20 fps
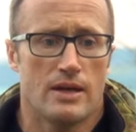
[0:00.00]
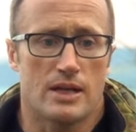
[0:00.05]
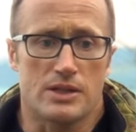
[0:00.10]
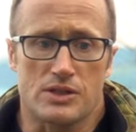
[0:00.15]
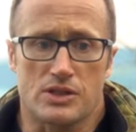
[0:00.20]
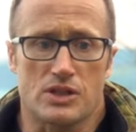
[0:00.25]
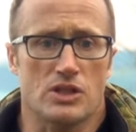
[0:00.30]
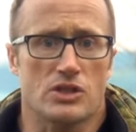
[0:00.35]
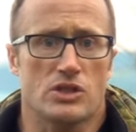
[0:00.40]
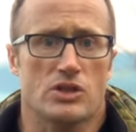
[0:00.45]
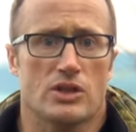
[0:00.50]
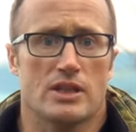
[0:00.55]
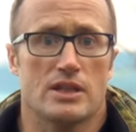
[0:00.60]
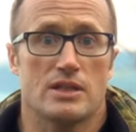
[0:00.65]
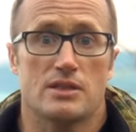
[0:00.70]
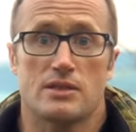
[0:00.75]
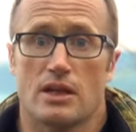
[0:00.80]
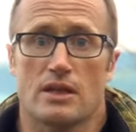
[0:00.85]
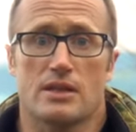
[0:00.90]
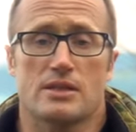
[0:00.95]

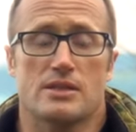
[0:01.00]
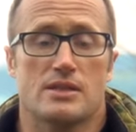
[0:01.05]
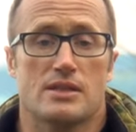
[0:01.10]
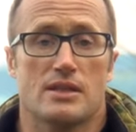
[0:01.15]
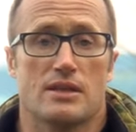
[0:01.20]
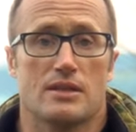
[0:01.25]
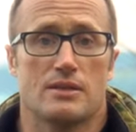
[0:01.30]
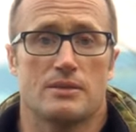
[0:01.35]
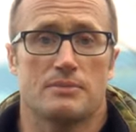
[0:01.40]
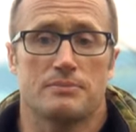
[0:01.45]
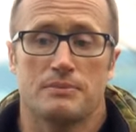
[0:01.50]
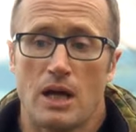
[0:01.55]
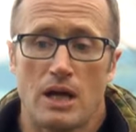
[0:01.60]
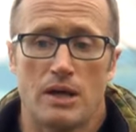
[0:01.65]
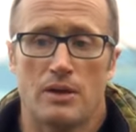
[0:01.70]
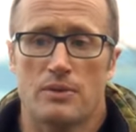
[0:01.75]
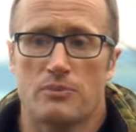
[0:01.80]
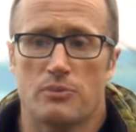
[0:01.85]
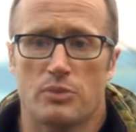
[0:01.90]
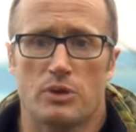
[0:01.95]
essentially does some
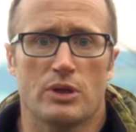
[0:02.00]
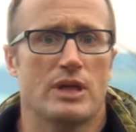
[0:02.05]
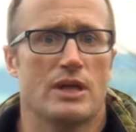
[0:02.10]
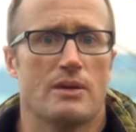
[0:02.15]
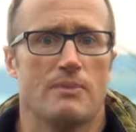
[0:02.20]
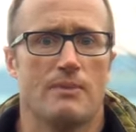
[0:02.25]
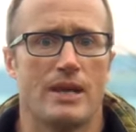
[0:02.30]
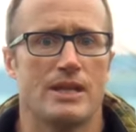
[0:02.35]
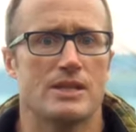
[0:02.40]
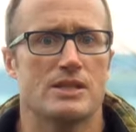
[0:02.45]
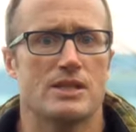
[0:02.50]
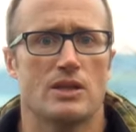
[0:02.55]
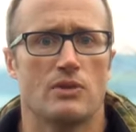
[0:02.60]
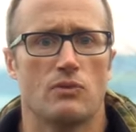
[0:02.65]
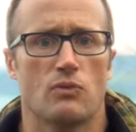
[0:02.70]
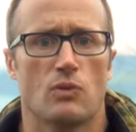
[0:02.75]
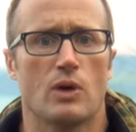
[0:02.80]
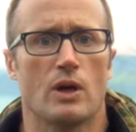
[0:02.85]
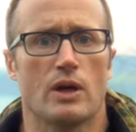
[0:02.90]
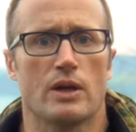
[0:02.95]
pretty
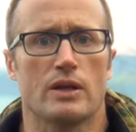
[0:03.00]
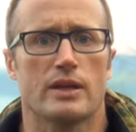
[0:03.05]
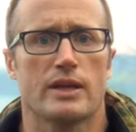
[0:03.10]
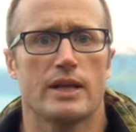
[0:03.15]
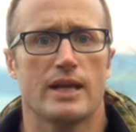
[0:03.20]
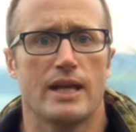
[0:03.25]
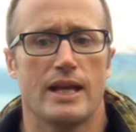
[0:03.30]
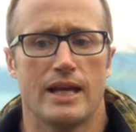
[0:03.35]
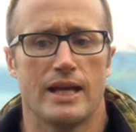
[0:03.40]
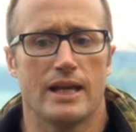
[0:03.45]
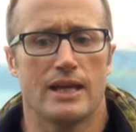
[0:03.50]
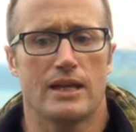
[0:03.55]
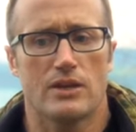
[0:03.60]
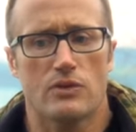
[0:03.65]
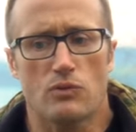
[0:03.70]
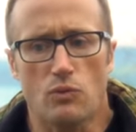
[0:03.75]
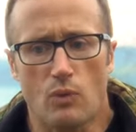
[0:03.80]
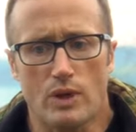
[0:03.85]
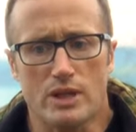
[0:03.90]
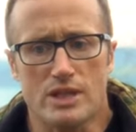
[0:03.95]
amazing work.
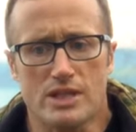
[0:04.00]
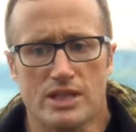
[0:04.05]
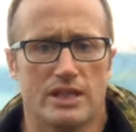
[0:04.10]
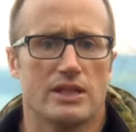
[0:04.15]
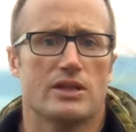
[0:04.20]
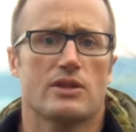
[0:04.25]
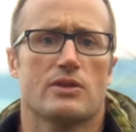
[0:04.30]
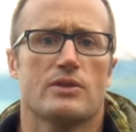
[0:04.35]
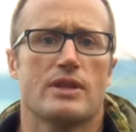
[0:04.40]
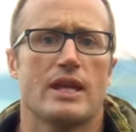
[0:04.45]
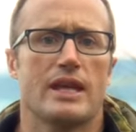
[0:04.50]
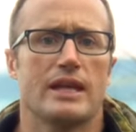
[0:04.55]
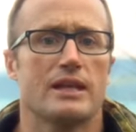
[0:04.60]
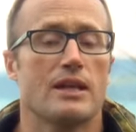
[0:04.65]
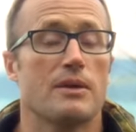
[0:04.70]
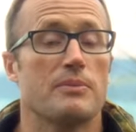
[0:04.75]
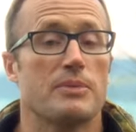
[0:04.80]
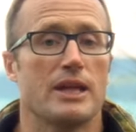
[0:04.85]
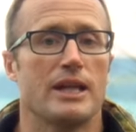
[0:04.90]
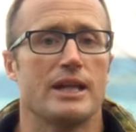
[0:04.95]
And once a year, they
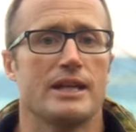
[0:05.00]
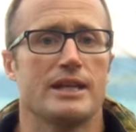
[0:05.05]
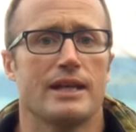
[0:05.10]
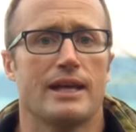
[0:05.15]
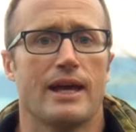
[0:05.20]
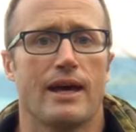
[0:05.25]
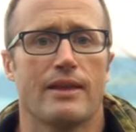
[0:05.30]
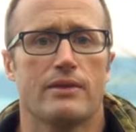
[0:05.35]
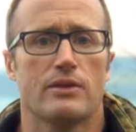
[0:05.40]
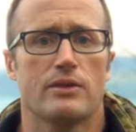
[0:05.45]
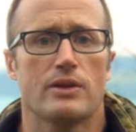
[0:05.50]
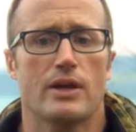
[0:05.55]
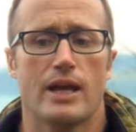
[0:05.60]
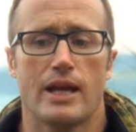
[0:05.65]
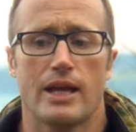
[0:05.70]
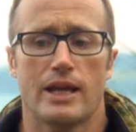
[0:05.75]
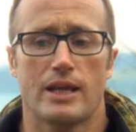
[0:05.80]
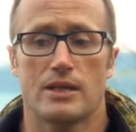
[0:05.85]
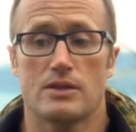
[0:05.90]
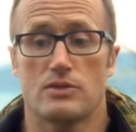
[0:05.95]
end up getting together
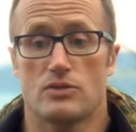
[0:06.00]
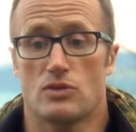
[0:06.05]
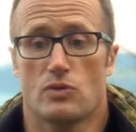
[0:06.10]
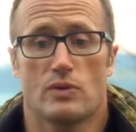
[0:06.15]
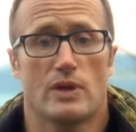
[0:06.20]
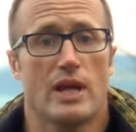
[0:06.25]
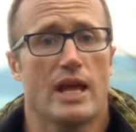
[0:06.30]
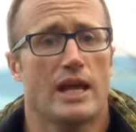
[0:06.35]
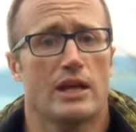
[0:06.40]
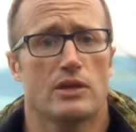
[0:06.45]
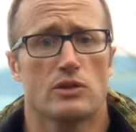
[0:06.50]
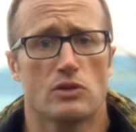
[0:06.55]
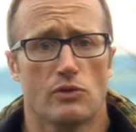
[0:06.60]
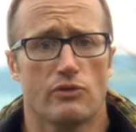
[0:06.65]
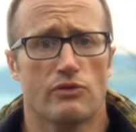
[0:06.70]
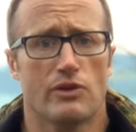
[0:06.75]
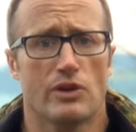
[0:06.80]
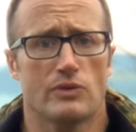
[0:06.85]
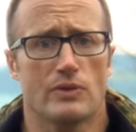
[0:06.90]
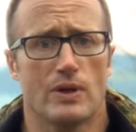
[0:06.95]
and doing an
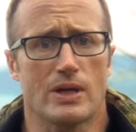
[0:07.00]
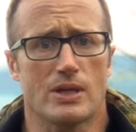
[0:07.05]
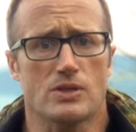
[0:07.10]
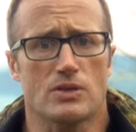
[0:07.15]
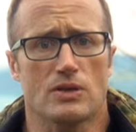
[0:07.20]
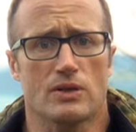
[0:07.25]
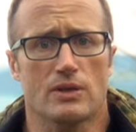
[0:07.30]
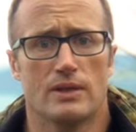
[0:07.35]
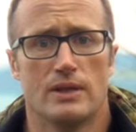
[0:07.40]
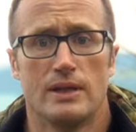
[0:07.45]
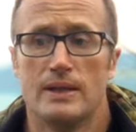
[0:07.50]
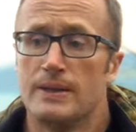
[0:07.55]
annual fundraiser.